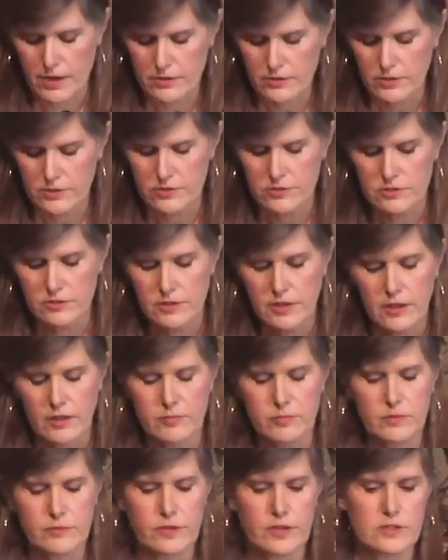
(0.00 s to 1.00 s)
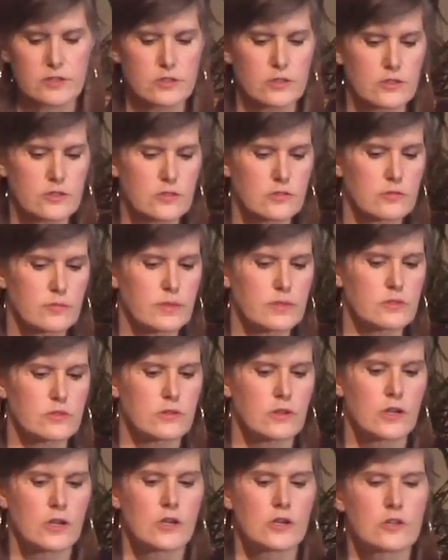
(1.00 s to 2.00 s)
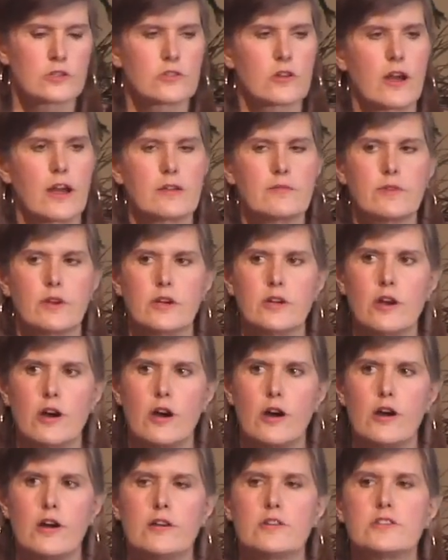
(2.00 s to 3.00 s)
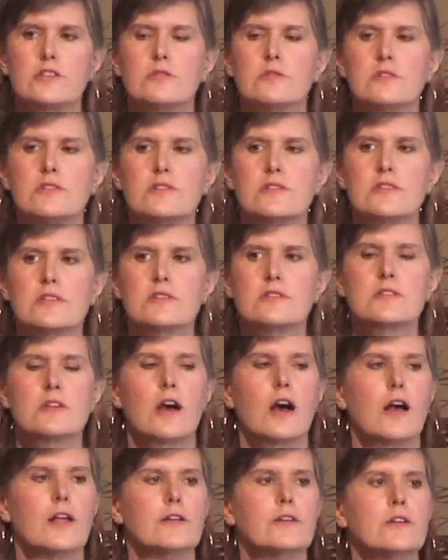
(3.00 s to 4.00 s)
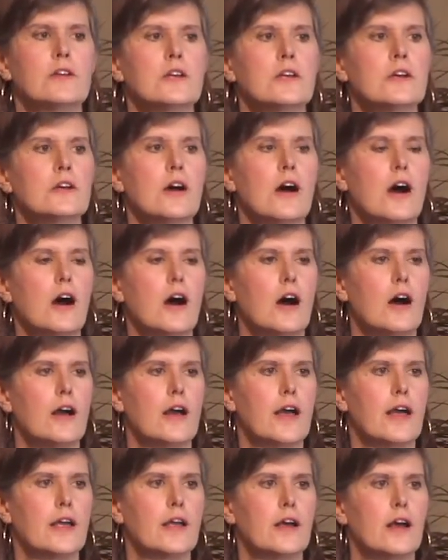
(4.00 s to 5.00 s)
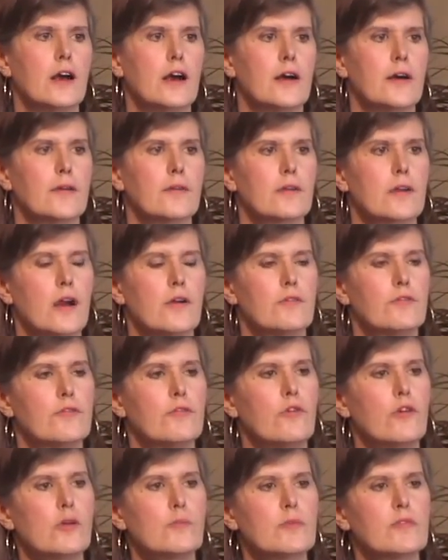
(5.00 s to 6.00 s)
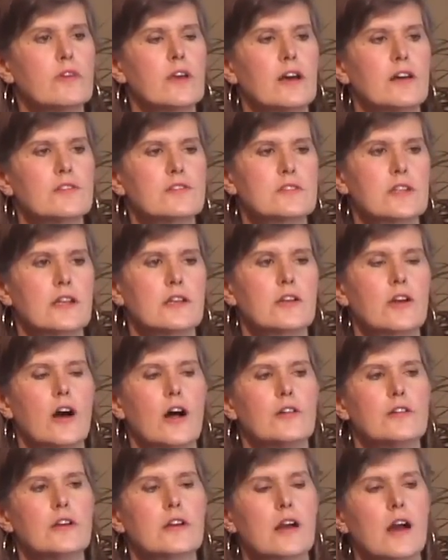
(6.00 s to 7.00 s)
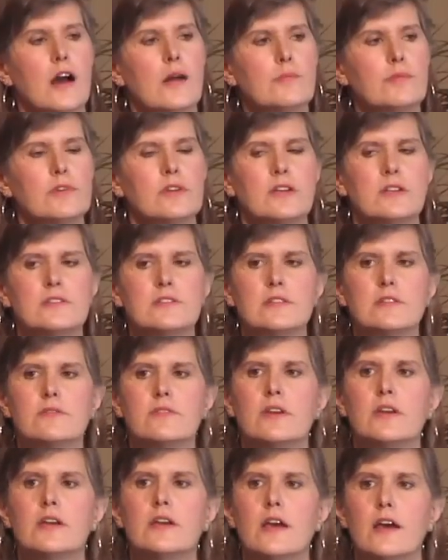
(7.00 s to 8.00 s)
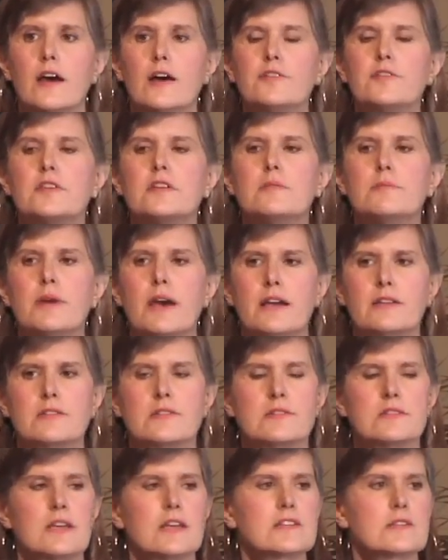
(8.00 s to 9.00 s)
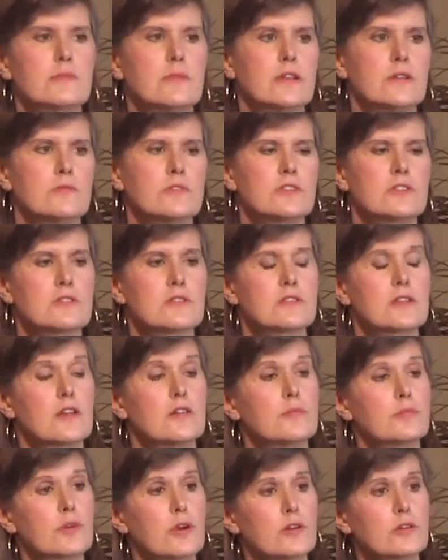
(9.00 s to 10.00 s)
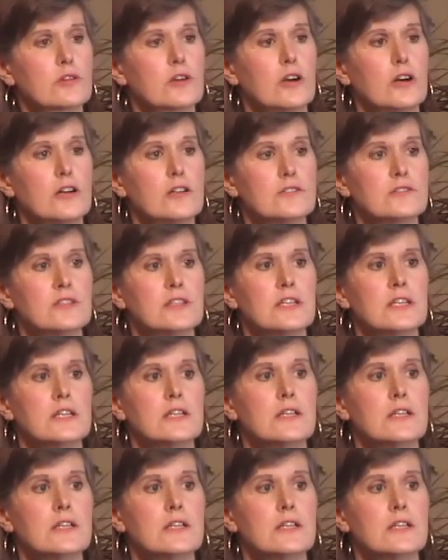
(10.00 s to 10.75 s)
and concerned health professionals who've been trying very hard to insist on a form of a health study called a comprehensive health impact assessment, which is a set of protocols